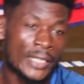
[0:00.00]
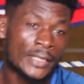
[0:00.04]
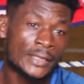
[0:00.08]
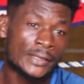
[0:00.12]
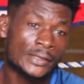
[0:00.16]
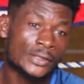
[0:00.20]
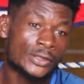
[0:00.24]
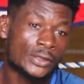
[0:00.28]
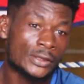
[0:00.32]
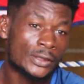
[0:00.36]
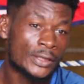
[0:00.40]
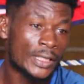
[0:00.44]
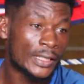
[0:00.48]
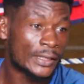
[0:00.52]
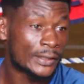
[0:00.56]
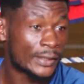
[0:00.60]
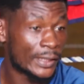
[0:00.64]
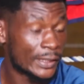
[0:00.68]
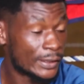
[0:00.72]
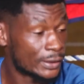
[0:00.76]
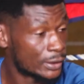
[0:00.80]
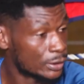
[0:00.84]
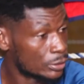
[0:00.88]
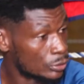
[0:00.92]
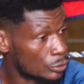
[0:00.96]
need that
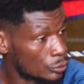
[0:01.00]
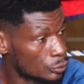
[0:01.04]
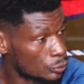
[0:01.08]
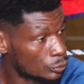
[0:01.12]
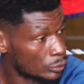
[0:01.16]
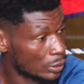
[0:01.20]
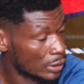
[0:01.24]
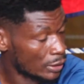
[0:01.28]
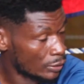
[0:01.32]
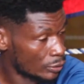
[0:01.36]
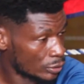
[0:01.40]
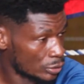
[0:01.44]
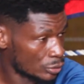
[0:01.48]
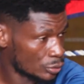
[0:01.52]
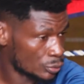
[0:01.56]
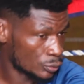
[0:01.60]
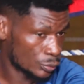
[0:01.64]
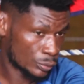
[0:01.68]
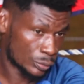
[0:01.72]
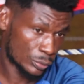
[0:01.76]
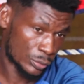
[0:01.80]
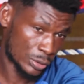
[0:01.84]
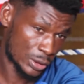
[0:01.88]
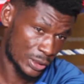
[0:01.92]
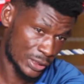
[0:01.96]
title too. I want to
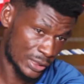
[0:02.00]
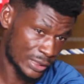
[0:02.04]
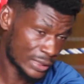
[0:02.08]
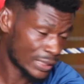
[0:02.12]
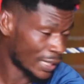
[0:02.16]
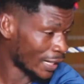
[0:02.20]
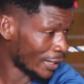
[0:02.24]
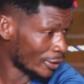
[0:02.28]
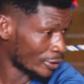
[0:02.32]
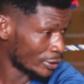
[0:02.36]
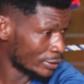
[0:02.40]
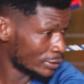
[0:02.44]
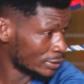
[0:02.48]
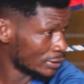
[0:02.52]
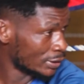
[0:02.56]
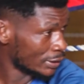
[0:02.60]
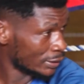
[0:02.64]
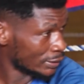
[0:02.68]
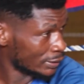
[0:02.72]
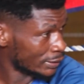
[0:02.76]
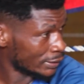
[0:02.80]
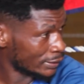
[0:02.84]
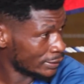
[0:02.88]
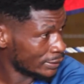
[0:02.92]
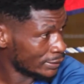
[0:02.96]
see how
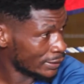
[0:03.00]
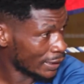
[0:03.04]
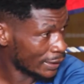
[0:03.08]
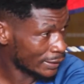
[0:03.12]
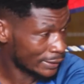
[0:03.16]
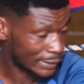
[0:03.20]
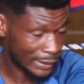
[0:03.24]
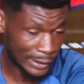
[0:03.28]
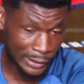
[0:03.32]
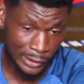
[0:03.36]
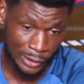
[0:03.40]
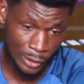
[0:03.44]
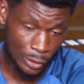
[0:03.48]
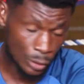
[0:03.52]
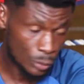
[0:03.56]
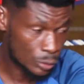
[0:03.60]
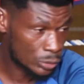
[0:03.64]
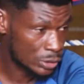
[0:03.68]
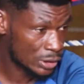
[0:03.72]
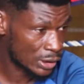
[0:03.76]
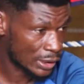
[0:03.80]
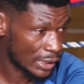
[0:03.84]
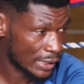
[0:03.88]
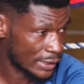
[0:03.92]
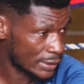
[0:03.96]
that title
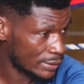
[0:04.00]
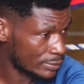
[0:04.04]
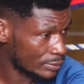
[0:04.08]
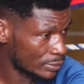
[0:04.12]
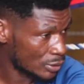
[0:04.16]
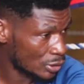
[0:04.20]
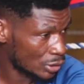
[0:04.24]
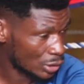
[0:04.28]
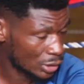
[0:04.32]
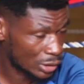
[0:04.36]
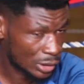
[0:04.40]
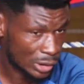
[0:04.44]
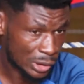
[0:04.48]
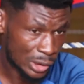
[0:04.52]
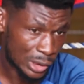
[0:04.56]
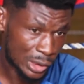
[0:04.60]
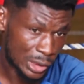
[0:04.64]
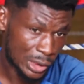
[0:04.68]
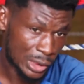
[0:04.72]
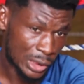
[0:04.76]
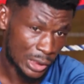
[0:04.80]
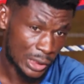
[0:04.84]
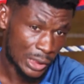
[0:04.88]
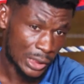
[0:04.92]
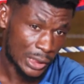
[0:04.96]
looks like because
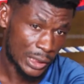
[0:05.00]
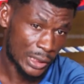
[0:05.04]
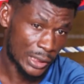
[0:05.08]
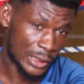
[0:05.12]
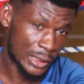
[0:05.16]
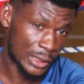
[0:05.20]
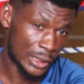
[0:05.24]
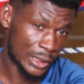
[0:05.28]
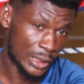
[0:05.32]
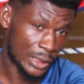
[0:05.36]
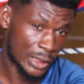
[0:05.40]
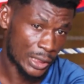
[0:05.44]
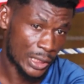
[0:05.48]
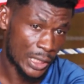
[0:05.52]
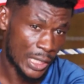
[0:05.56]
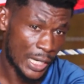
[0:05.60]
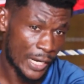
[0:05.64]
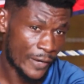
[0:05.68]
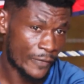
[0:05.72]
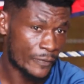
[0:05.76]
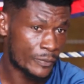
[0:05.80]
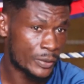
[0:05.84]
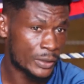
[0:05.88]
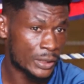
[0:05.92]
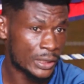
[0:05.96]
uh,
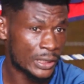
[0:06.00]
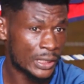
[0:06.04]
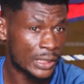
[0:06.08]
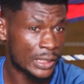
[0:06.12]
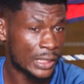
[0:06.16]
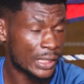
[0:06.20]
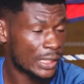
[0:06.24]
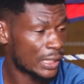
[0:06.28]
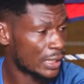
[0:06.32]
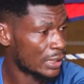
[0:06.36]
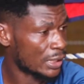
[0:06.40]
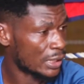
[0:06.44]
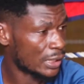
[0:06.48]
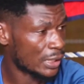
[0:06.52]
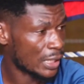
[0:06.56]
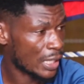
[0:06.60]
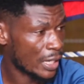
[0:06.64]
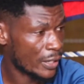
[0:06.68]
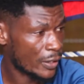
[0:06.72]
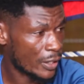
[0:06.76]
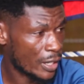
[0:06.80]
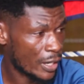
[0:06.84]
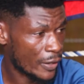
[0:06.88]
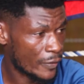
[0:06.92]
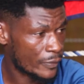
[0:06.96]
I've been
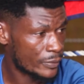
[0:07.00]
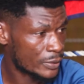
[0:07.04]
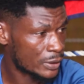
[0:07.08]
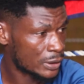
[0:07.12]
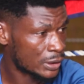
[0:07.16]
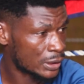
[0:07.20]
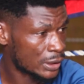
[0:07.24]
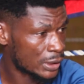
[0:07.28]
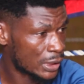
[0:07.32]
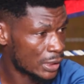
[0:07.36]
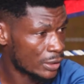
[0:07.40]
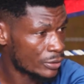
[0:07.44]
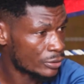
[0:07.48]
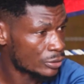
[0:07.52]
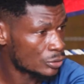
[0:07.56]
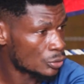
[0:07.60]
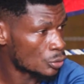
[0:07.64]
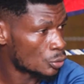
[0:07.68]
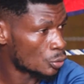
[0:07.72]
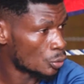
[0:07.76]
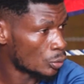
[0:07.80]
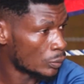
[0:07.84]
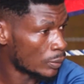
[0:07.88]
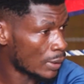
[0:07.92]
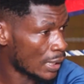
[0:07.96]
uh, I've been hearing
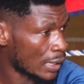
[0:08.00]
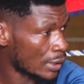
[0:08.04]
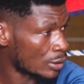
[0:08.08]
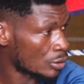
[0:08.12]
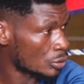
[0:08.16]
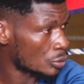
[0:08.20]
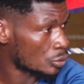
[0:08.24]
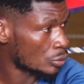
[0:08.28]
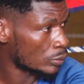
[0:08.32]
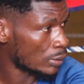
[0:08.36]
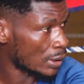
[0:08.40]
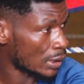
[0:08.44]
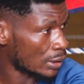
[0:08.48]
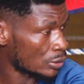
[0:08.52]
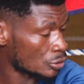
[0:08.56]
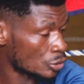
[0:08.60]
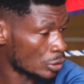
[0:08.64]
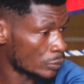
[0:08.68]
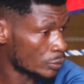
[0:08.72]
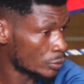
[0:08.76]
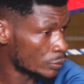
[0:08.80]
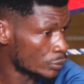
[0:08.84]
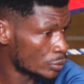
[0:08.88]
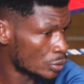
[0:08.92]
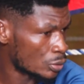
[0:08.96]
global global
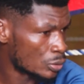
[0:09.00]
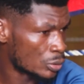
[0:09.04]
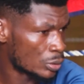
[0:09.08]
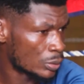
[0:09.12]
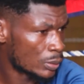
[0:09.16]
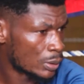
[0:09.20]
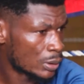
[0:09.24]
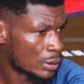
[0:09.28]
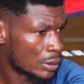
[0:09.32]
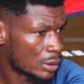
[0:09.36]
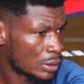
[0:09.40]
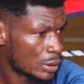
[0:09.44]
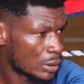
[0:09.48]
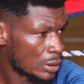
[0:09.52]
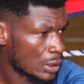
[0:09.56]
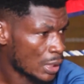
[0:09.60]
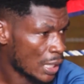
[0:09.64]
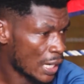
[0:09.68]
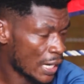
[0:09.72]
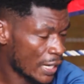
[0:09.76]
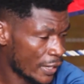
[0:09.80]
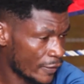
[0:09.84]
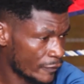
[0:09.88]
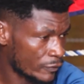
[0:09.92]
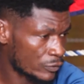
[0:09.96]
WBO.
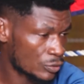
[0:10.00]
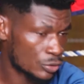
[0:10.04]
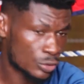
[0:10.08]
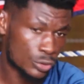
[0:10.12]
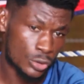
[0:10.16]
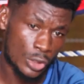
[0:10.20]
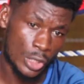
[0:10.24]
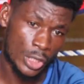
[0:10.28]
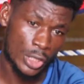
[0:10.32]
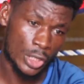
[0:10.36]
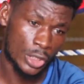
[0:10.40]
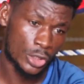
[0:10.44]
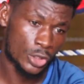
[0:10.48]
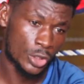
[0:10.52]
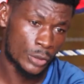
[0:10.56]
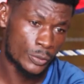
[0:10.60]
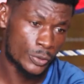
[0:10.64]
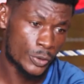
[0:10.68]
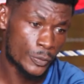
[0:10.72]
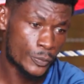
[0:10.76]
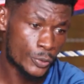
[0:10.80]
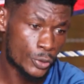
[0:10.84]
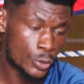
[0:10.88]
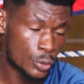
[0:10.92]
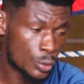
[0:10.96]
I have uh,
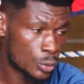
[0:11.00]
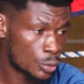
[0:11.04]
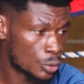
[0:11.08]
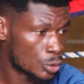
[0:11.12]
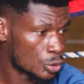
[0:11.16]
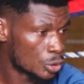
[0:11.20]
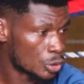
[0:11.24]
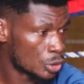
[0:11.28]
WBO